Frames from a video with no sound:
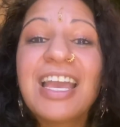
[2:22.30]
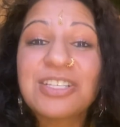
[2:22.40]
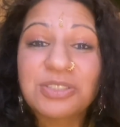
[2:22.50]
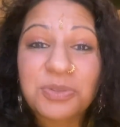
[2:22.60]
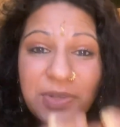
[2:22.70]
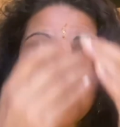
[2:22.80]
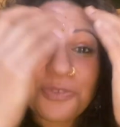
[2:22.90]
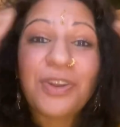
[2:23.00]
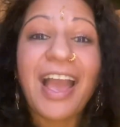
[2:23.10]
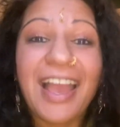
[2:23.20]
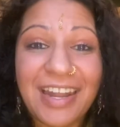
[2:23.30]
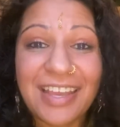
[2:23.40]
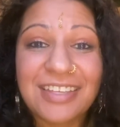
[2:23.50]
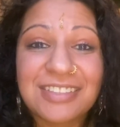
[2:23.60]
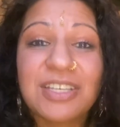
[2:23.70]
It's also really good for
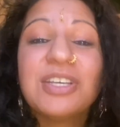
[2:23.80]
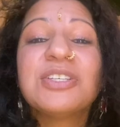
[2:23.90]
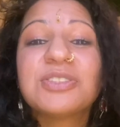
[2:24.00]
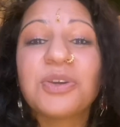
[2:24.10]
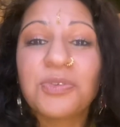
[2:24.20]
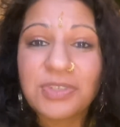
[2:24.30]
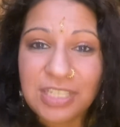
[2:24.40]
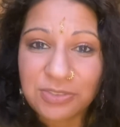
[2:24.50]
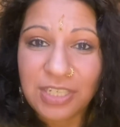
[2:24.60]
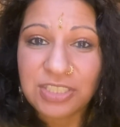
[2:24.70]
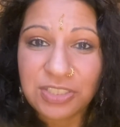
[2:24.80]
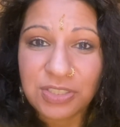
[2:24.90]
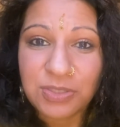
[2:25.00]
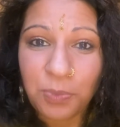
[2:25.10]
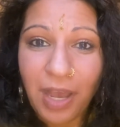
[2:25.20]
headaches. So if you take dried
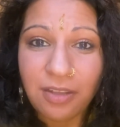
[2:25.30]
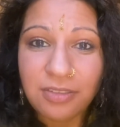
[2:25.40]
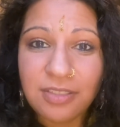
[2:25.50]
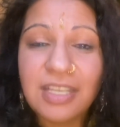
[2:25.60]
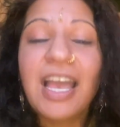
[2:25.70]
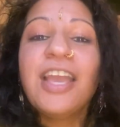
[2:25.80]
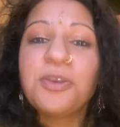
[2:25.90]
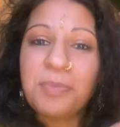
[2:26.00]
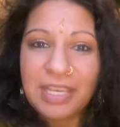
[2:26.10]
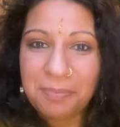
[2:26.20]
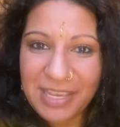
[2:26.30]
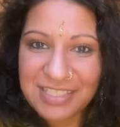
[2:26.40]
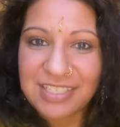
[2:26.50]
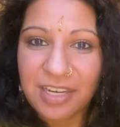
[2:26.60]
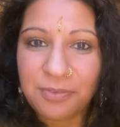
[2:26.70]
ginger as well, you make a
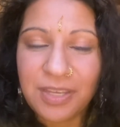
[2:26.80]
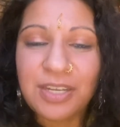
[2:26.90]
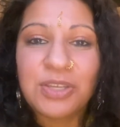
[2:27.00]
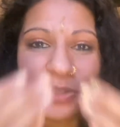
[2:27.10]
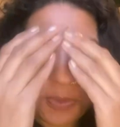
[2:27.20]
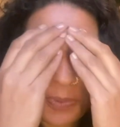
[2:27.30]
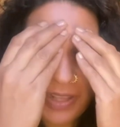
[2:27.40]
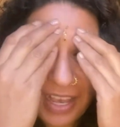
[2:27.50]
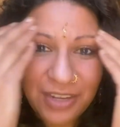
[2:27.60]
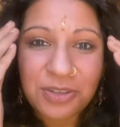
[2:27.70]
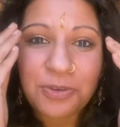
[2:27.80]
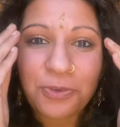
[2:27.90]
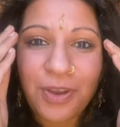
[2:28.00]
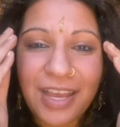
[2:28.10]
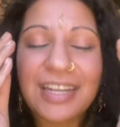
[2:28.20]
paste out of it, you apply it on your
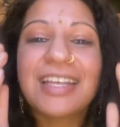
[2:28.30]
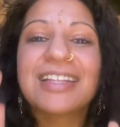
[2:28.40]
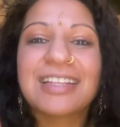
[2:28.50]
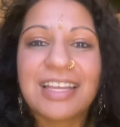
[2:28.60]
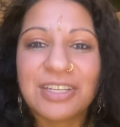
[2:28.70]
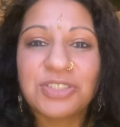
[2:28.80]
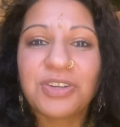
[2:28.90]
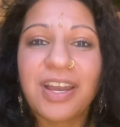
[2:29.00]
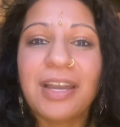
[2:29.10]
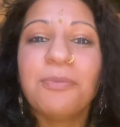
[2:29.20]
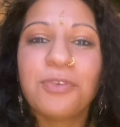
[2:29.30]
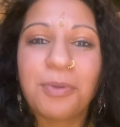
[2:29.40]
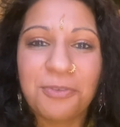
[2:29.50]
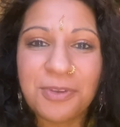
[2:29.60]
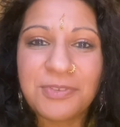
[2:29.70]
forehead, let it dry up for
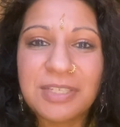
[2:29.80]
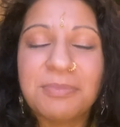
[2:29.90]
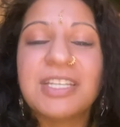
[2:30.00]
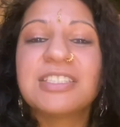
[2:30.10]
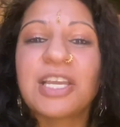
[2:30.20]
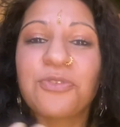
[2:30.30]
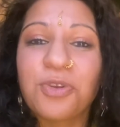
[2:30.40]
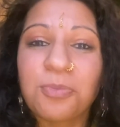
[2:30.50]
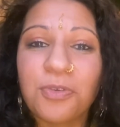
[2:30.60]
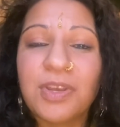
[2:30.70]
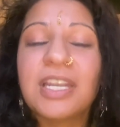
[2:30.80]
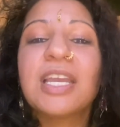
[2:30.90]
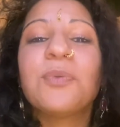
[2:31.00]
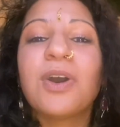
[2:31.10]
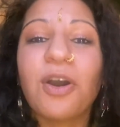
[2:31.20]
about 15 minutes and remove it.
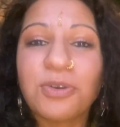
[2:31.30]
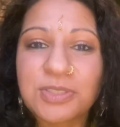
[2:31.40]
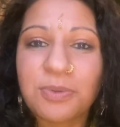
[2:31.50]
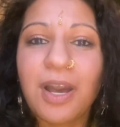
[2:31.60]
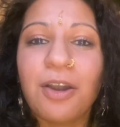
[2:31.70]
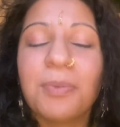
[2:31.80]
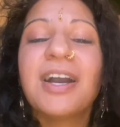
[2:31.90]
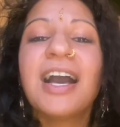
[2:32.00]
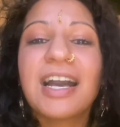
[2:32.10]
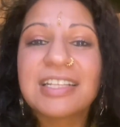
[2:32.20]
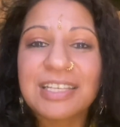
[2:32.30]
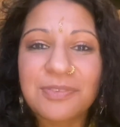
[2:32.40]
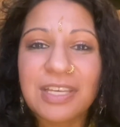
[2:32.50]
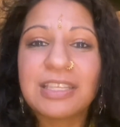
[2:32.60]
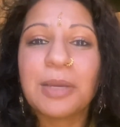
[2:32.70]
It will also help
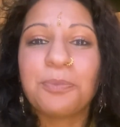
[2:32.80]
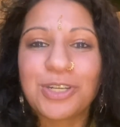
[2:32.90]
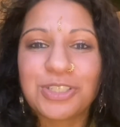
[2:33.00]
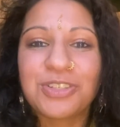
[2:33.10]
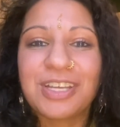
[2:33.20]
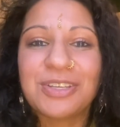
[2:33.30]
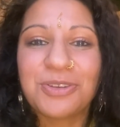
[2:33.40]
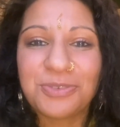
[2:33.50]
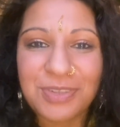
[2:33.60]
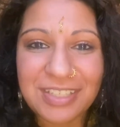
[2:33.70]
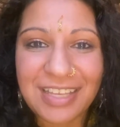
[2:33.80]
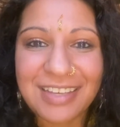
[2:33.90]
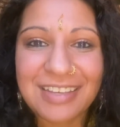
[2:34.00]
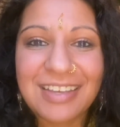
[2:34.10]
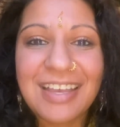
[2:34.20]
alleviate that pressure that you're feeling.